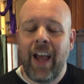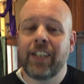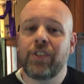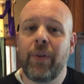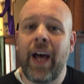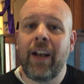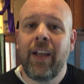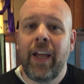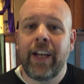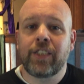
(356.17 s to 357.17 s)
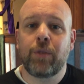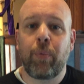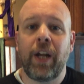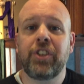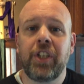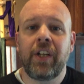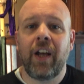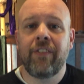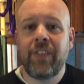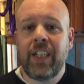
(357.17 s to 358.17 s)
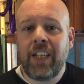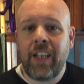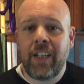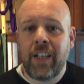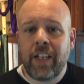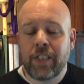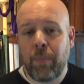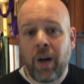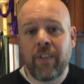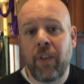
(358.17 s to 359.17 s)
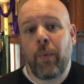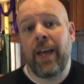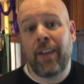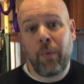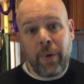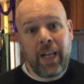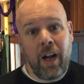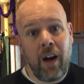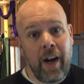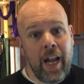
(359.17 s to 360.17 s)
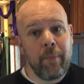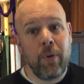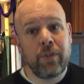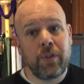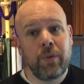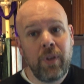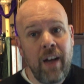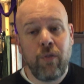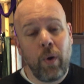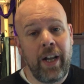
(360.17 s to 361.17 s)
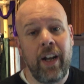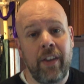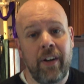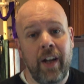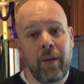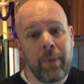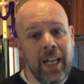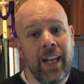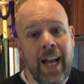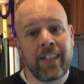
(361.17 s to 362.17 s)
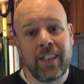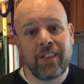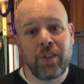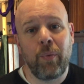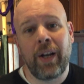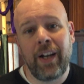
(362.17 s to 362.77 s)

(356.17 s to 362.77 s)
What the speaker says: And so that expression of need is part of the way that we are able to love one another and be connected to one